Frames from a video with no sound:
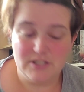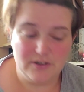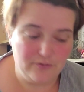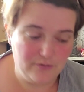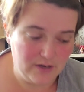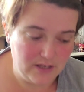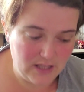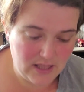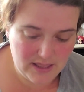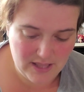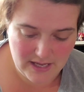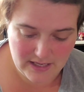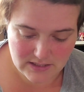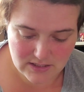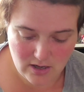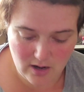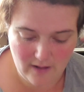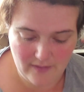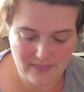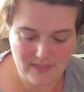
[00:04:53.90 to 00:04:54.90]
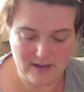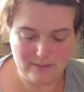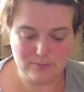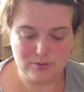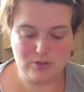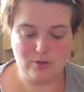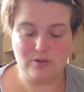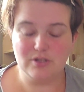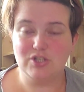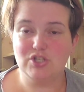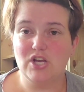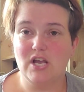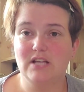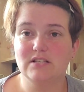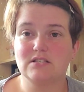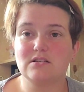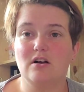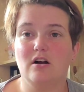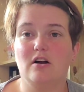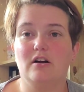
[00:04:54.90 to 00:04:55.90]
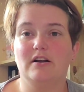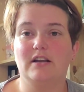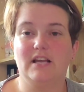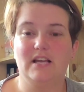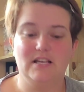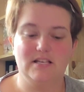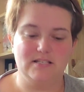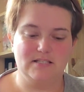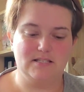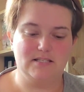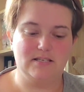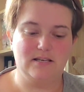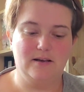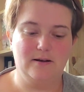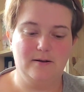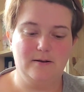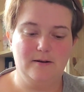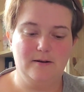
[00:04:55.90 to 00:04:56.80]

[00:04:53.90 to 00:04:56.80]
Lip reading: different things on them. So the chance card is